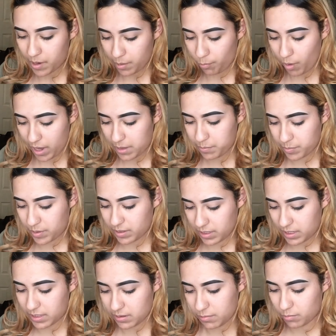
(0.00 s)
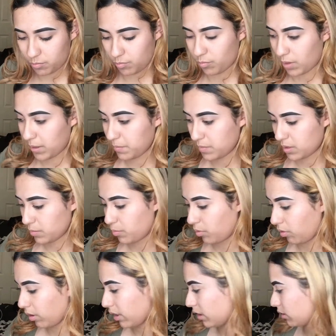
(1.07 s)
my wipe and wipe the
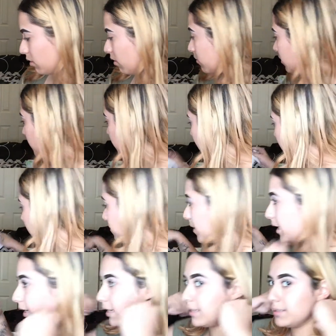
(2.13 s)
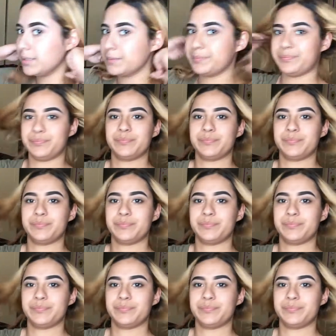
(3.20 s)
product off the back of my hand.